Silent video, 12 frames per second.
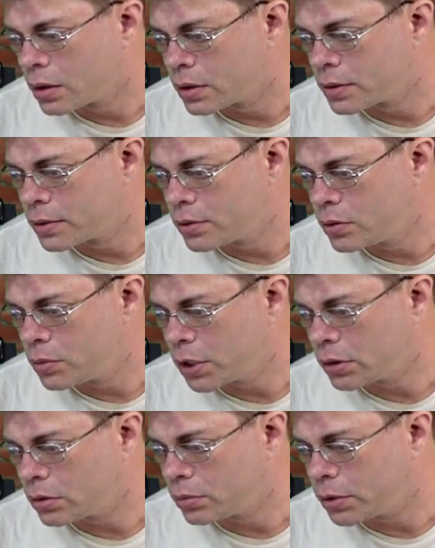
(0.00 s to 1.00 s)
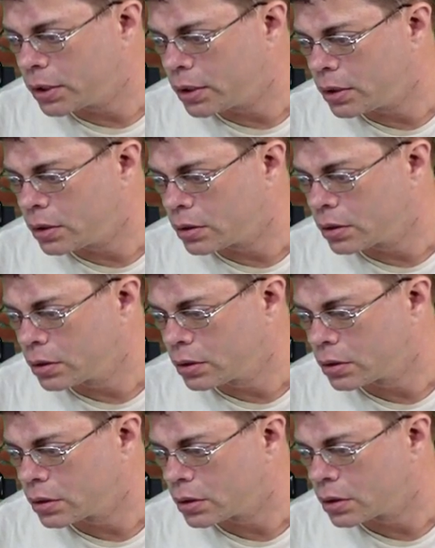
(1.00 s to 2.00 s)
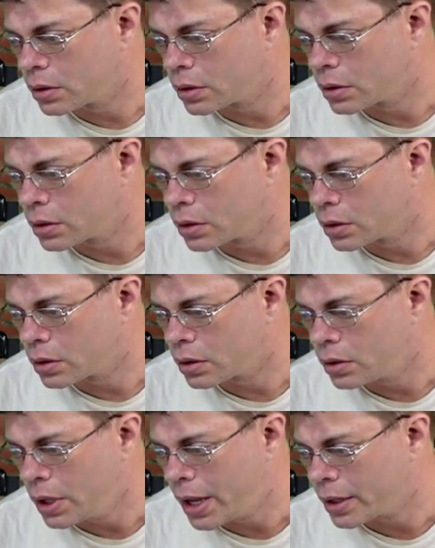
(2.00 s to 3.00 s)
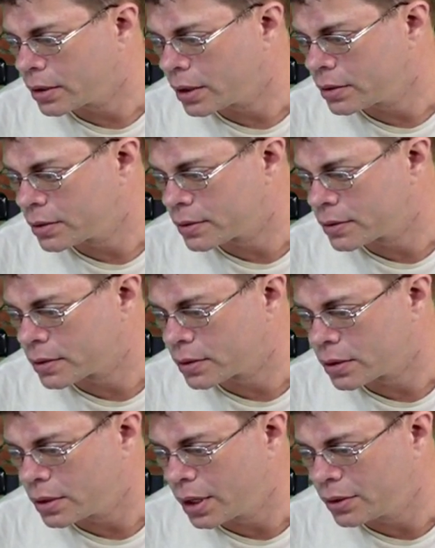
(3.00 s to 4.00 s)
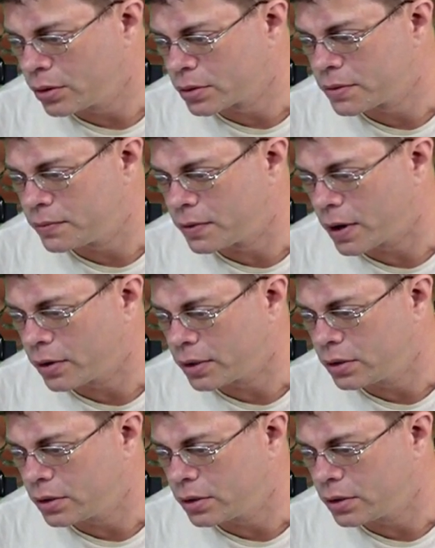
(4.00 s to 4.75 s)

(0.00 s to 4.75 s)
Let's zoom in a little bit here. Yeah, it looks very